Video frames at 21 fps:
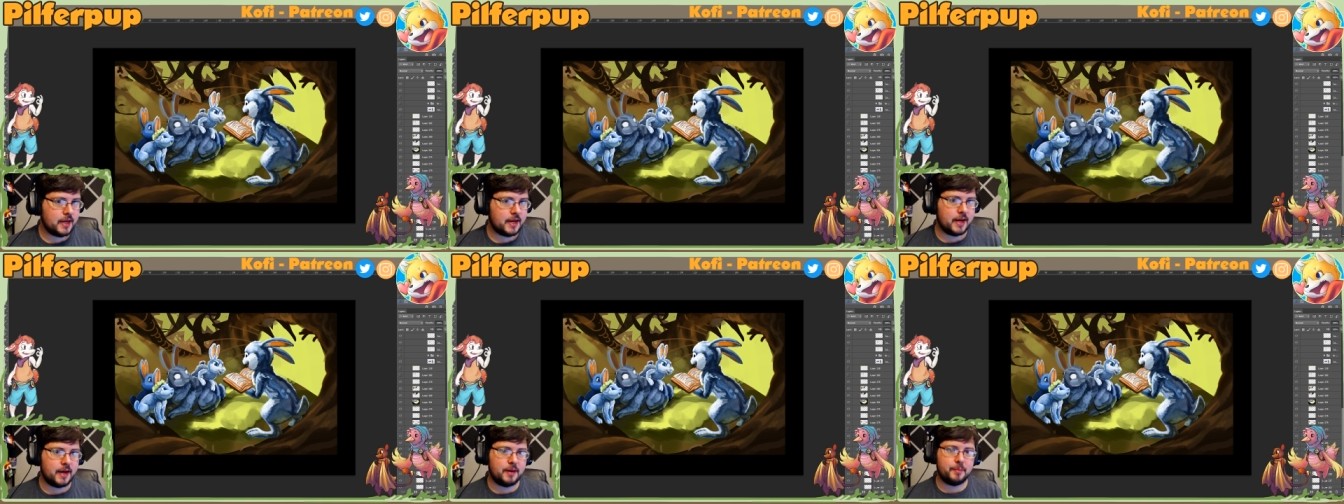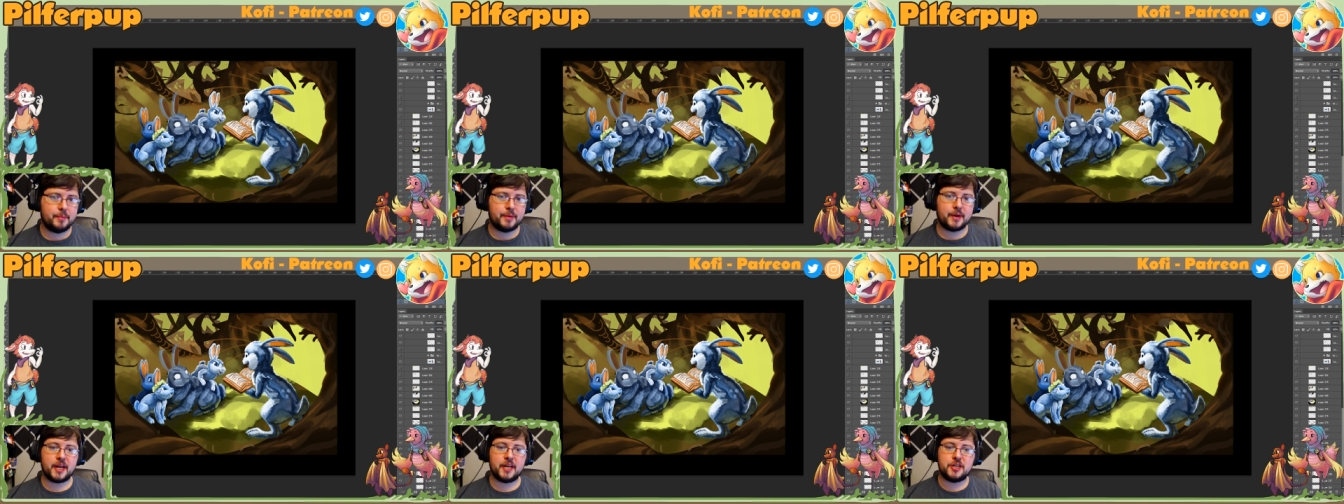
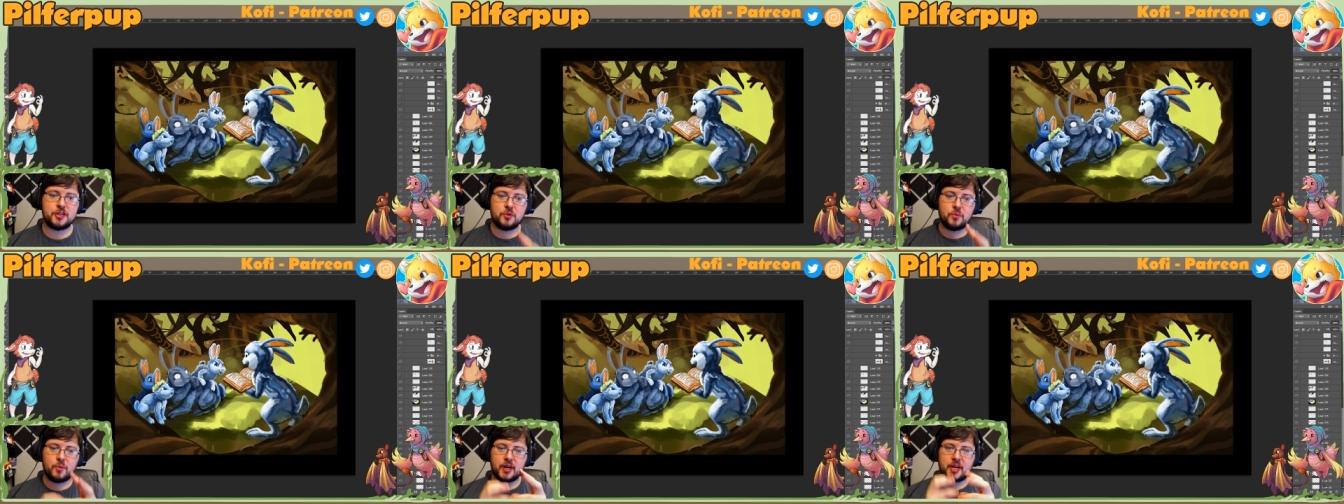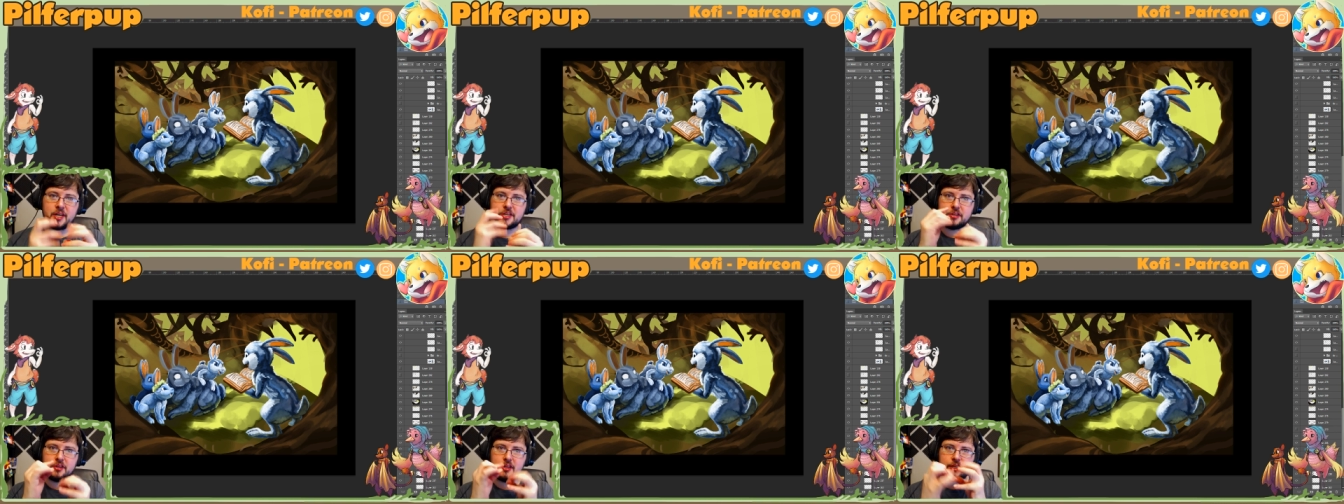But I do
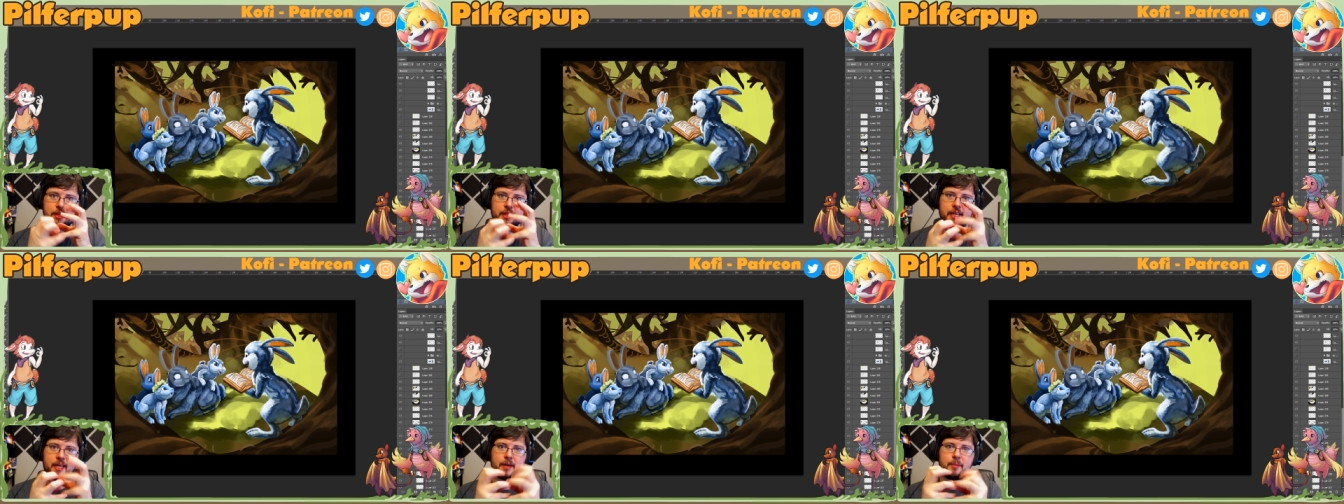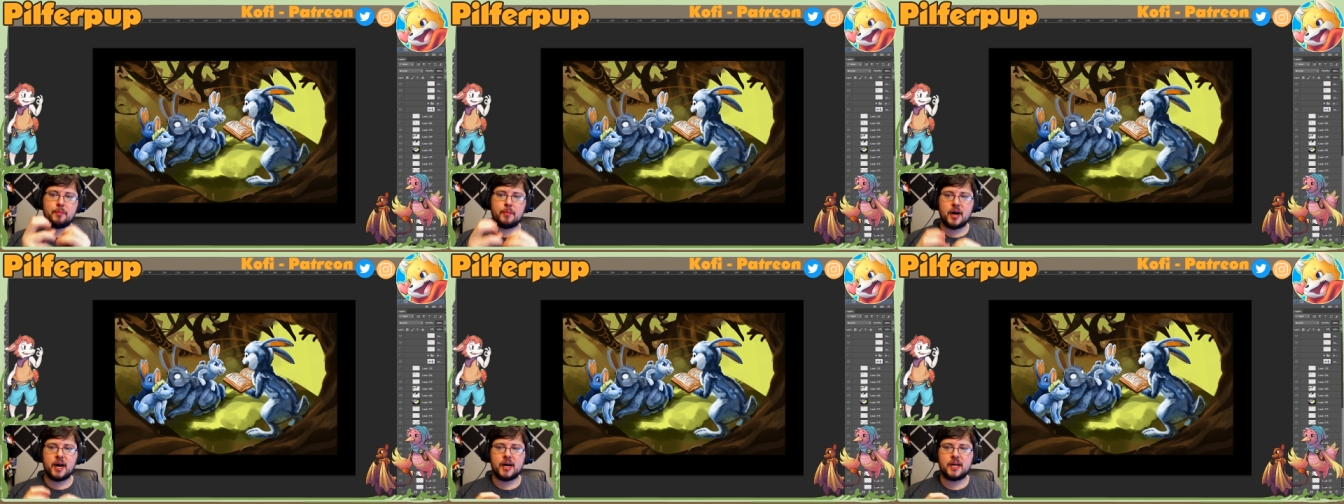want it to look like
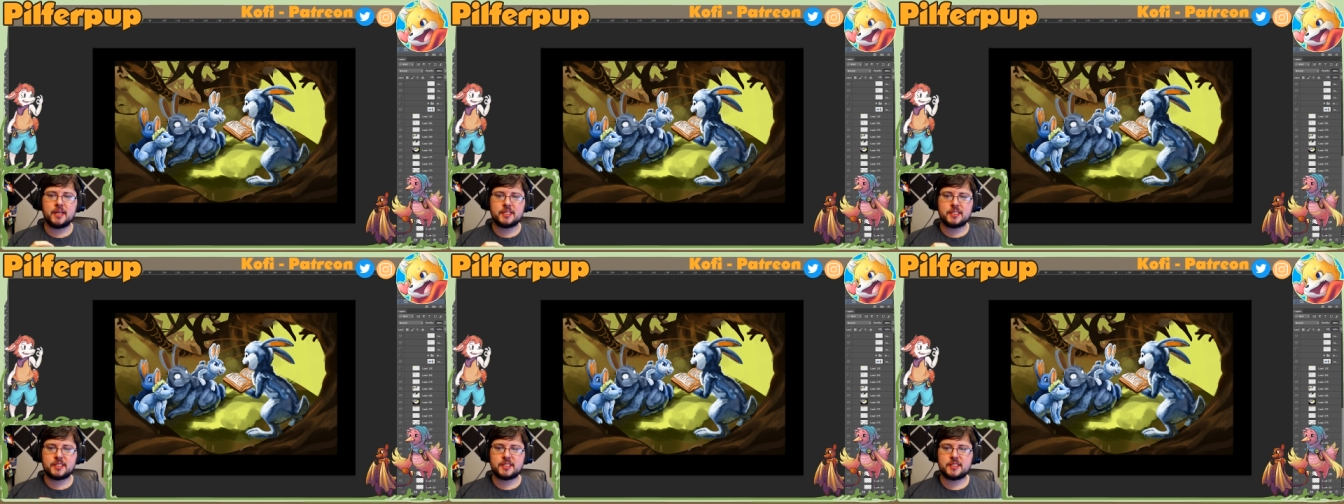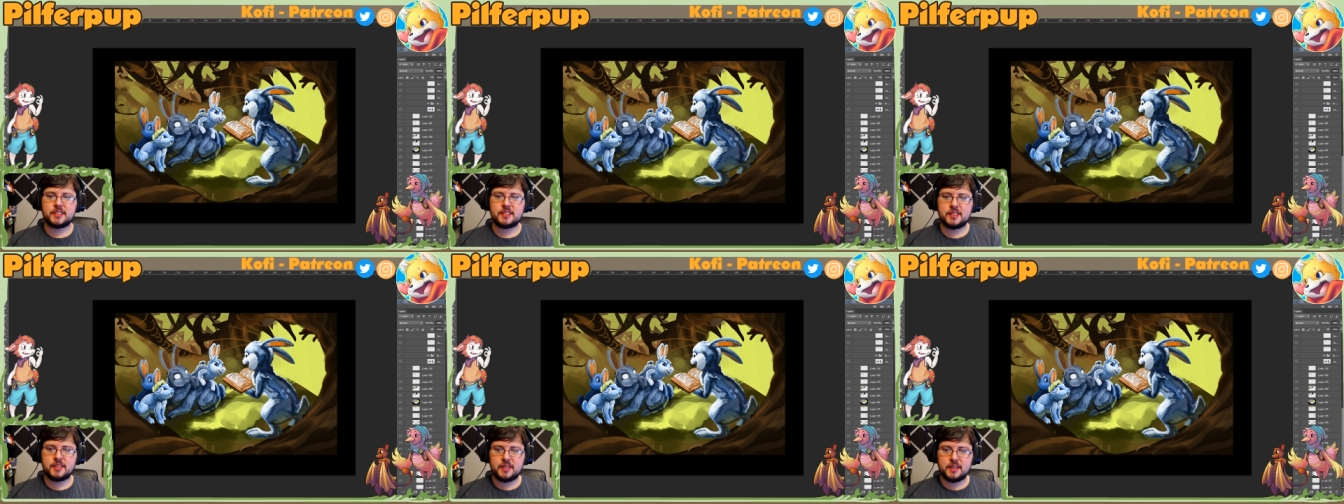
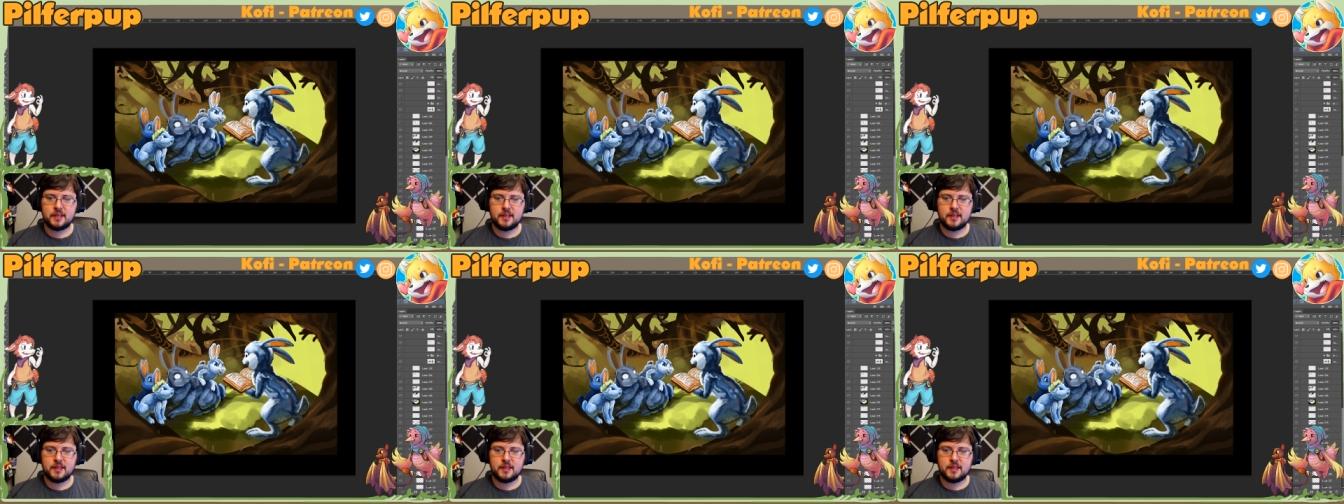moss,